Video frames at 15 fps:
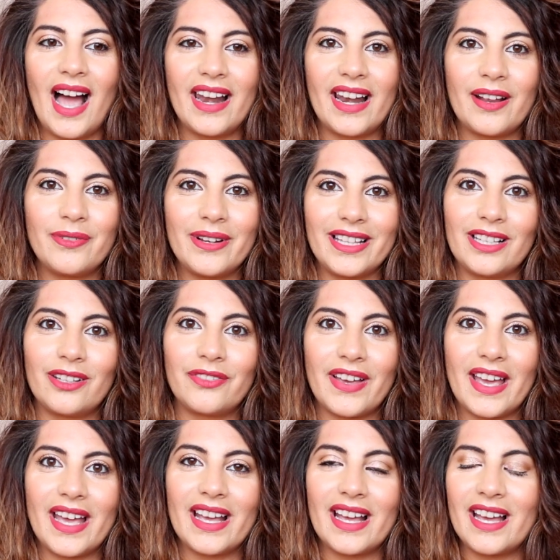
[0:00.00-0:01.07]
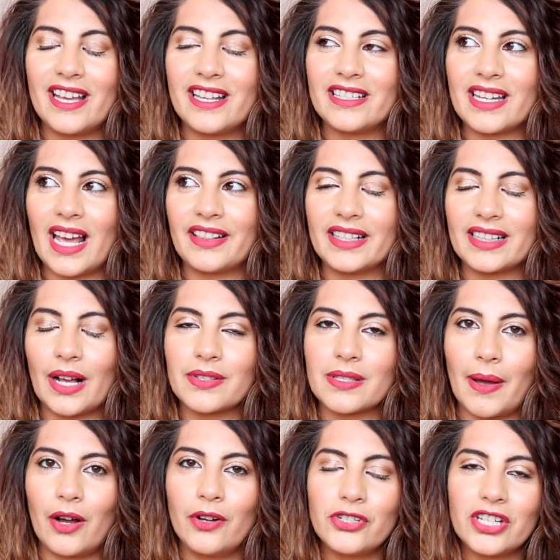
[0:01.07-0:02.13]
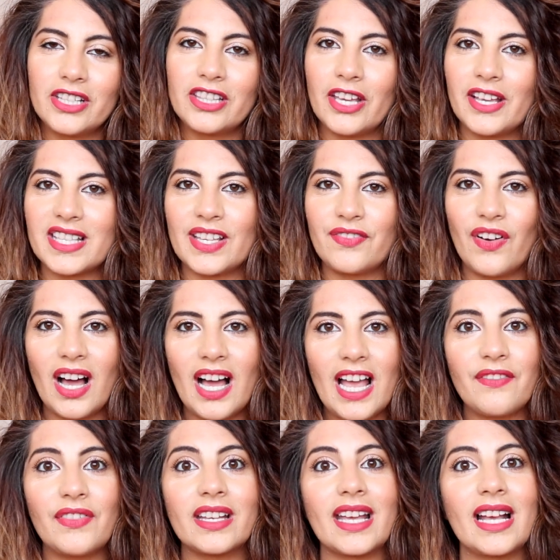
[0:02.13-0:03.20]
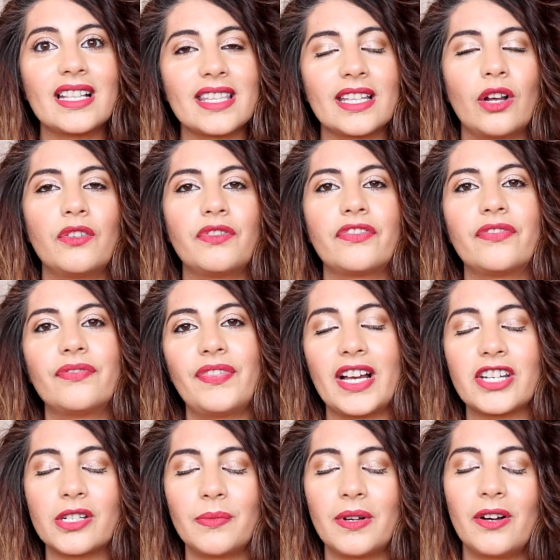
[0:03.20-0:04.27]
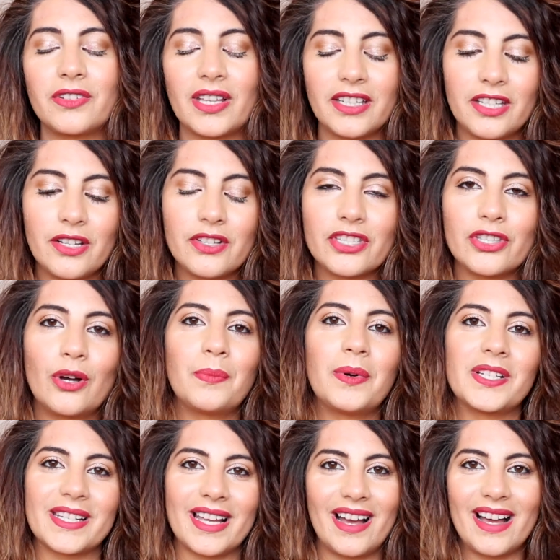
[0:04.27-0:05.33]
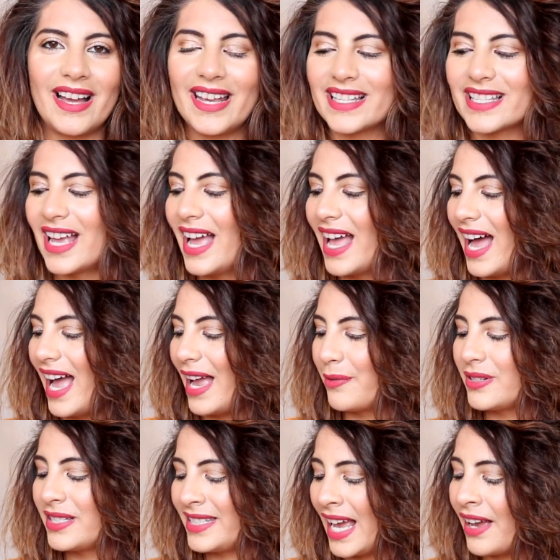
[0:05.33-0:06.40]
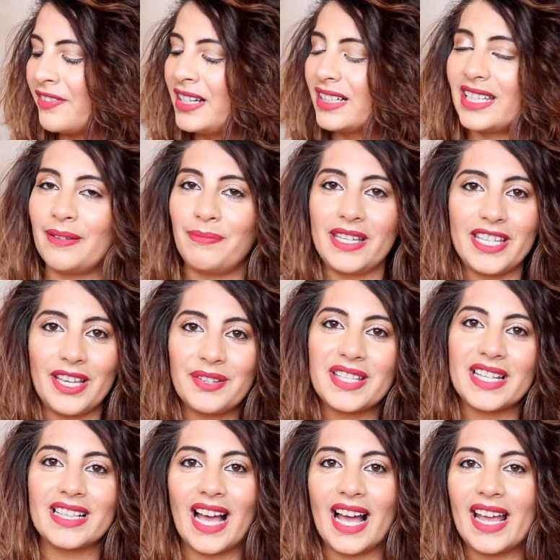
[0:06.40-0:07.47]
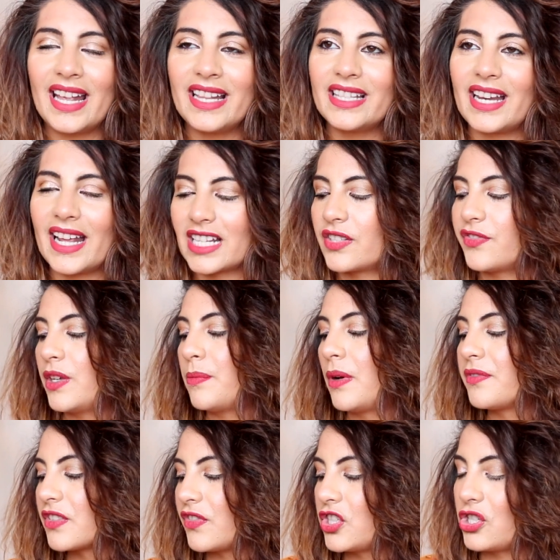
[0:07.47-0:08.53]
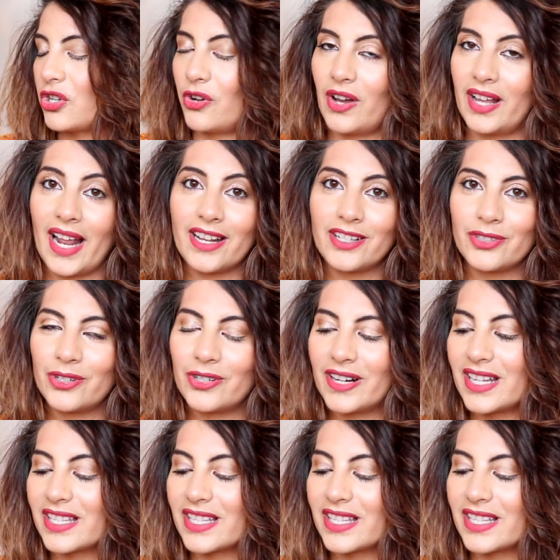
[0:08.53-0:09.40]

and I really love it. And I think that was about one hundred and thirty-five, again sent over from Fashion World. Thank you so much, guys. I will definitely be using that in the next few months for sure, and I adore